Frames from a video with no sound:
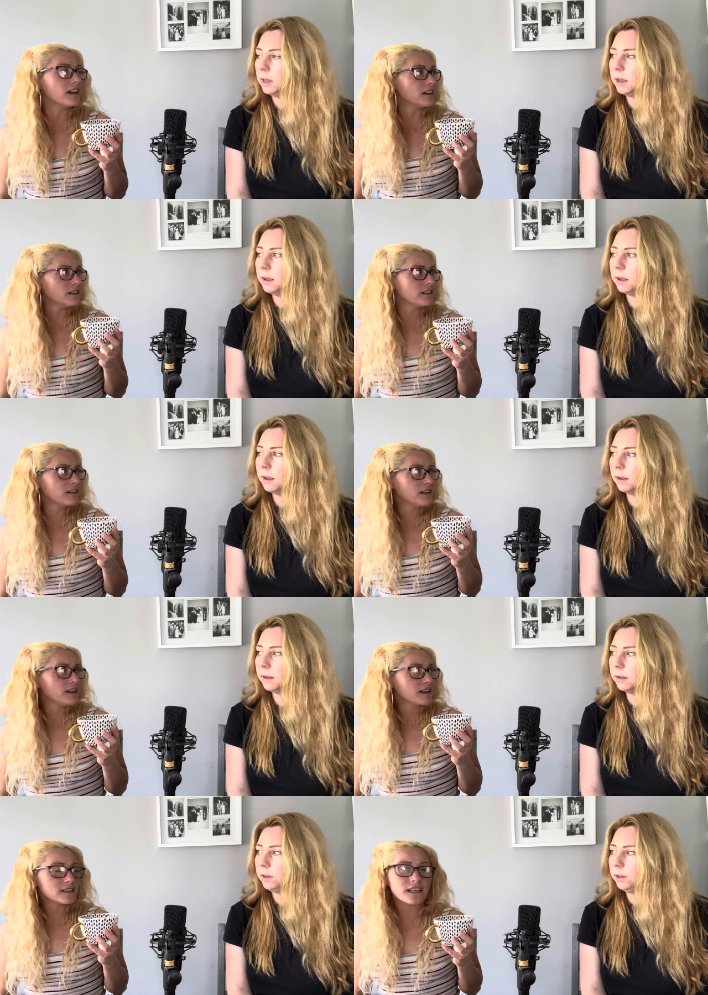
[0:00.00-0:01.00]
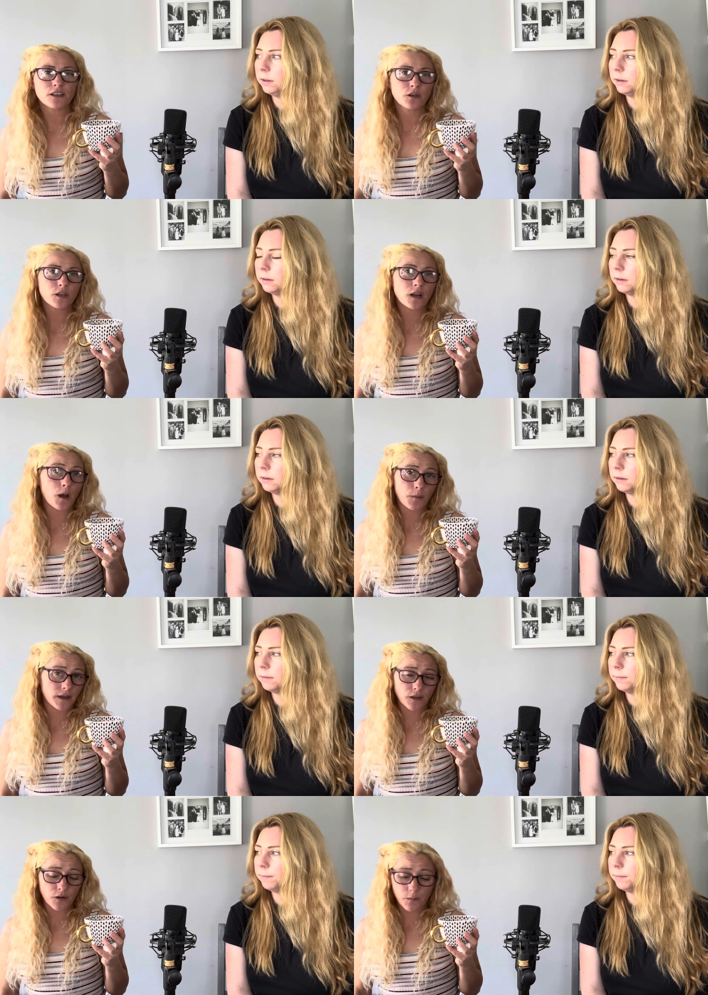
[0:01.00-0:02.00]
Speaker 1: Yeah. Because then you can. I
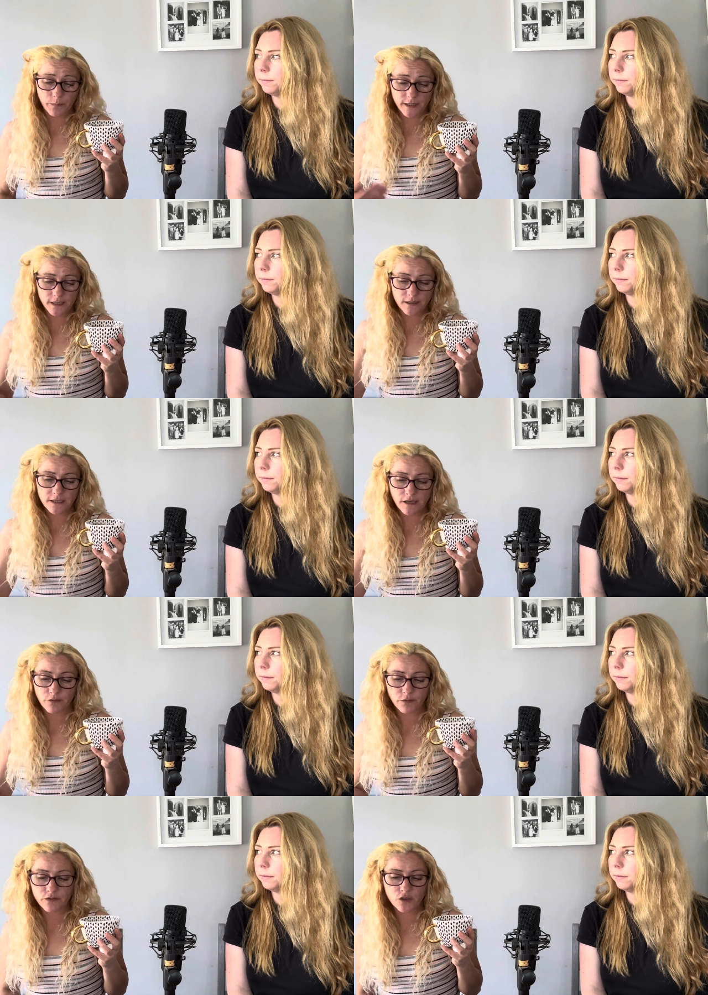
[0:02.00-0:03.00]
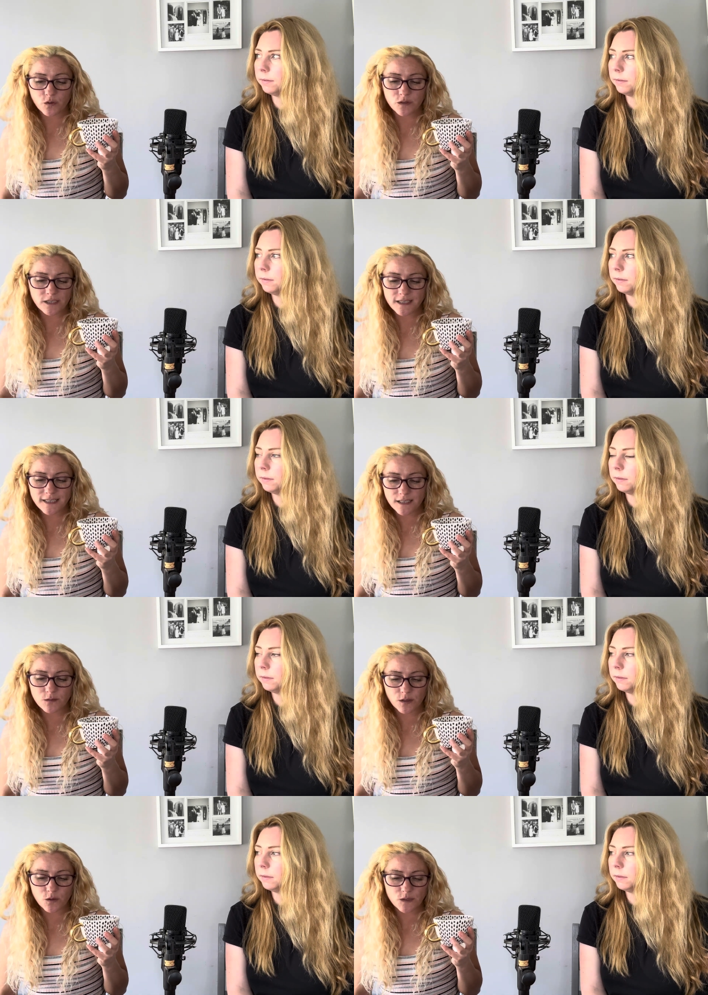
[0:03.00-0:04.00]
mean, you can busy yourself with chores, and
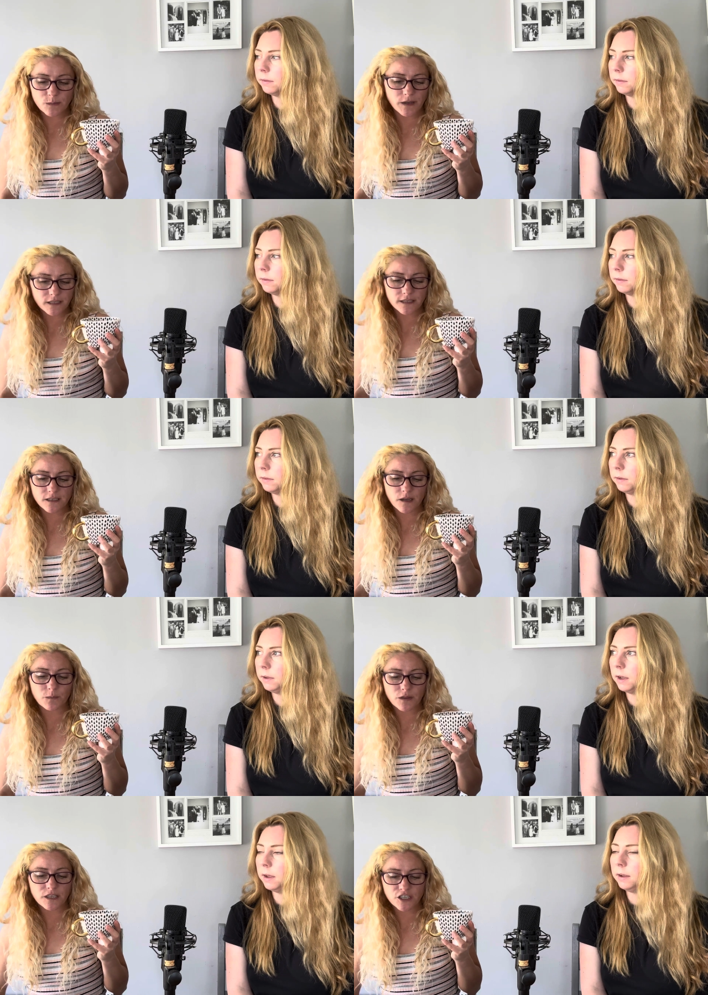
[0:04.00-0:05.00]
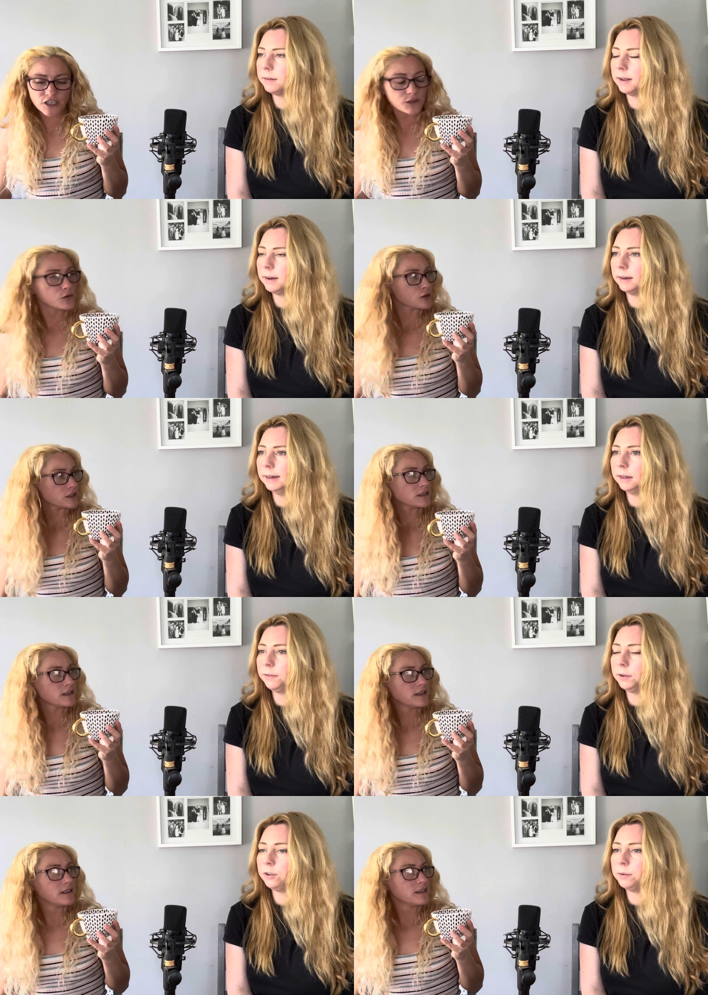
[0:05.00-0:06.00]
still you're not spending time yeah, with your exactly. children.
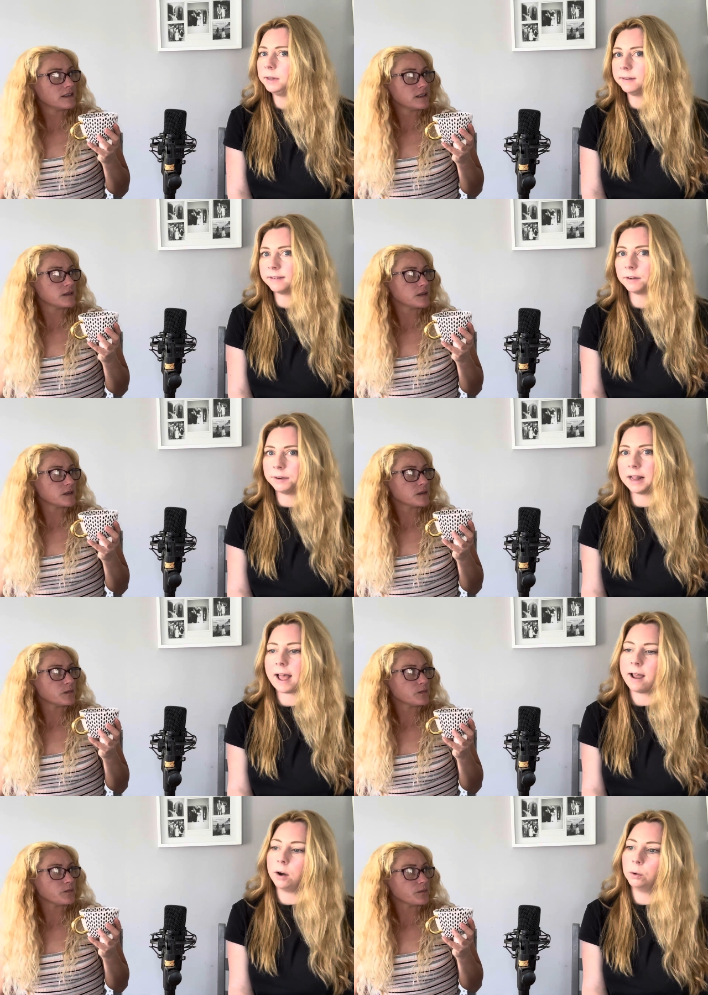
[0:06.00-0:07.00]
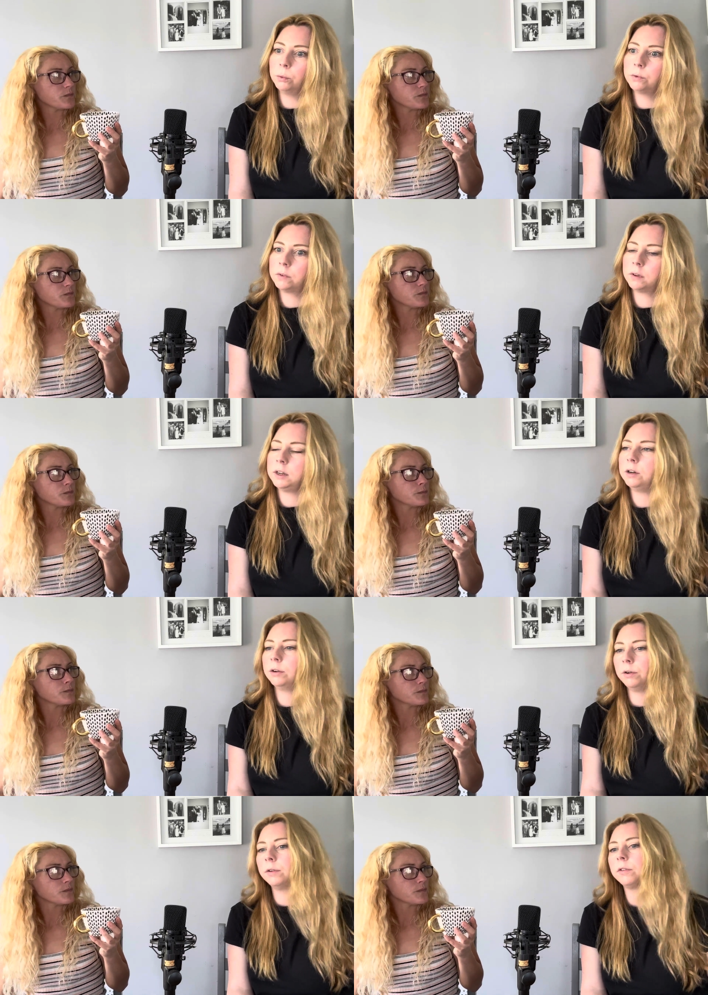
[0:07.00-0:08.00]
Speaker 2: If you're doing stuff in the house, then
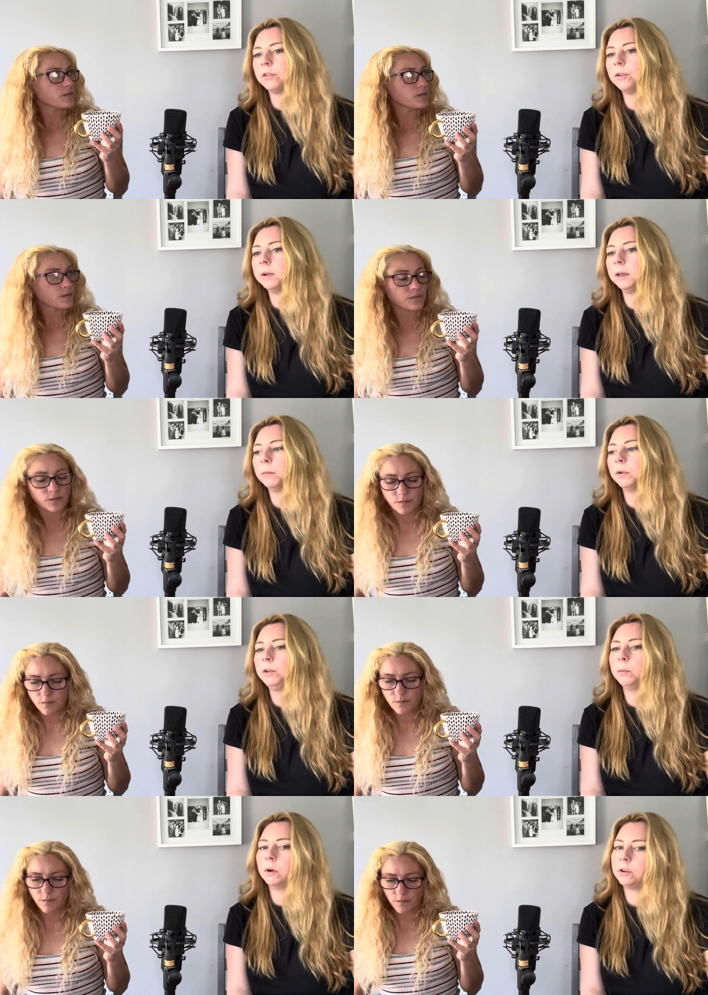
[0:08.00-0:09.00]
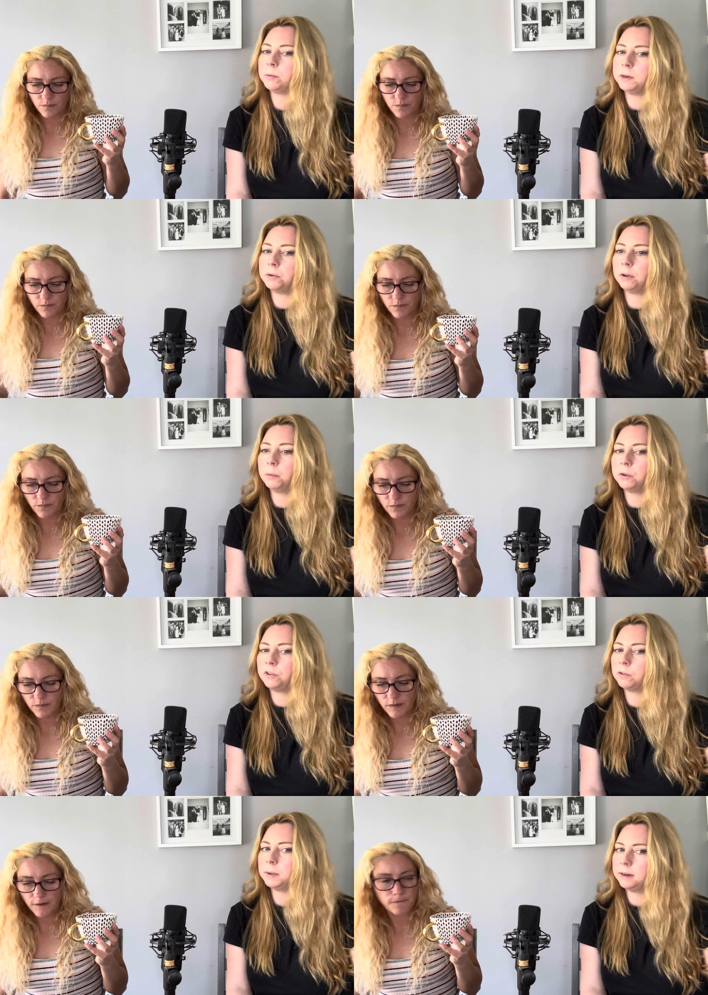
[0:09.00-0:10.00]
you're not doing what you want to be doing,
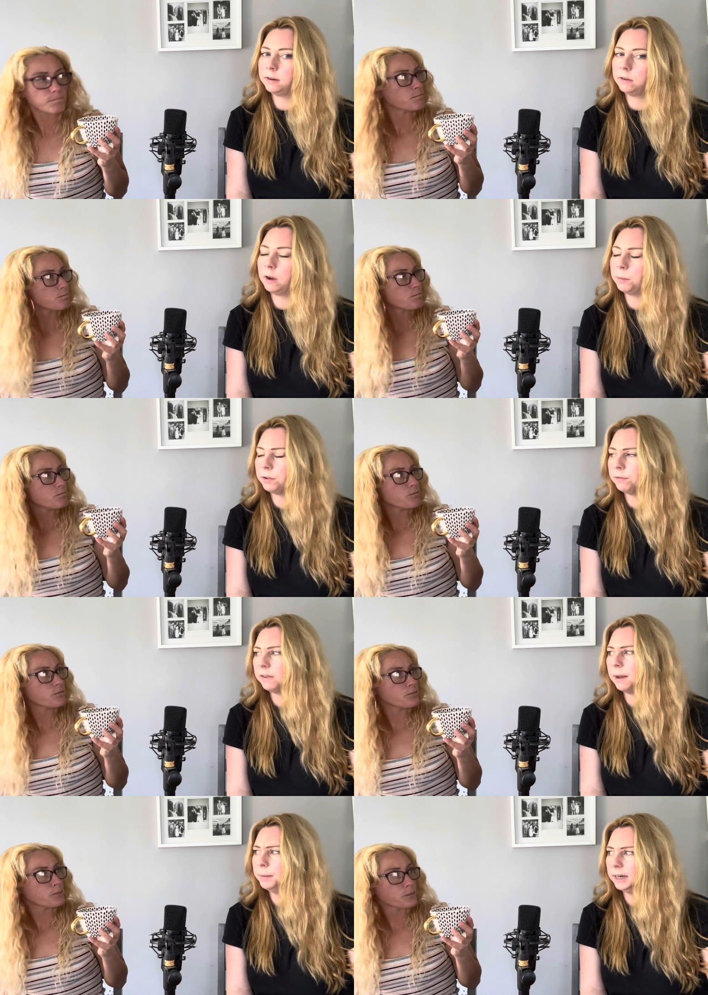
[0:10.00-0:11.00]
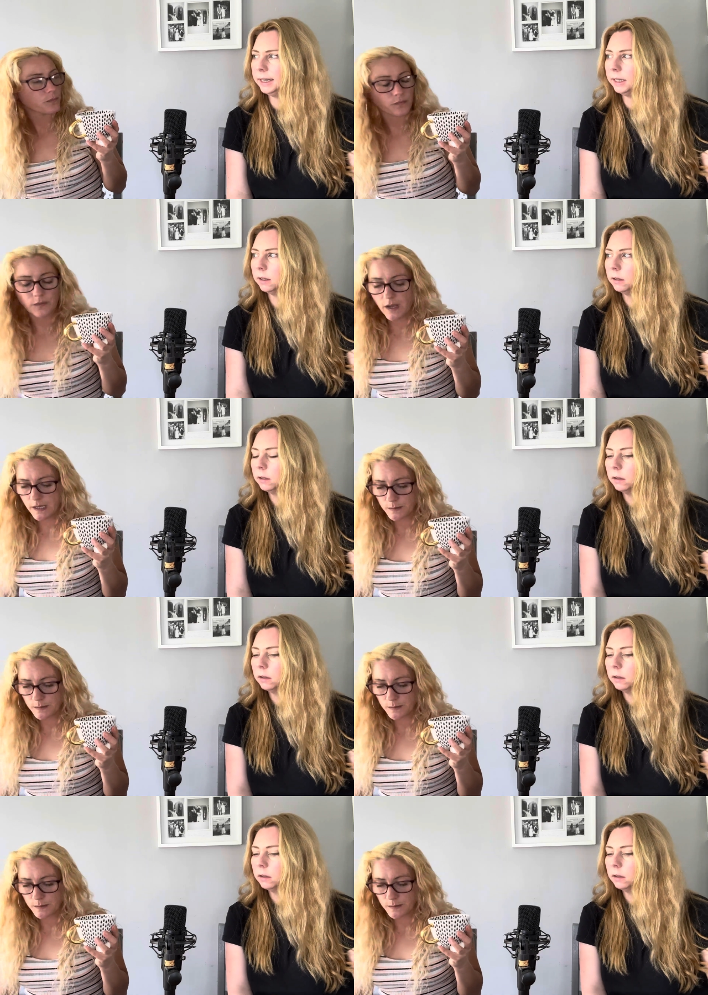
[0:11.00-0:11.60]
which is spending time with your family. Yeah.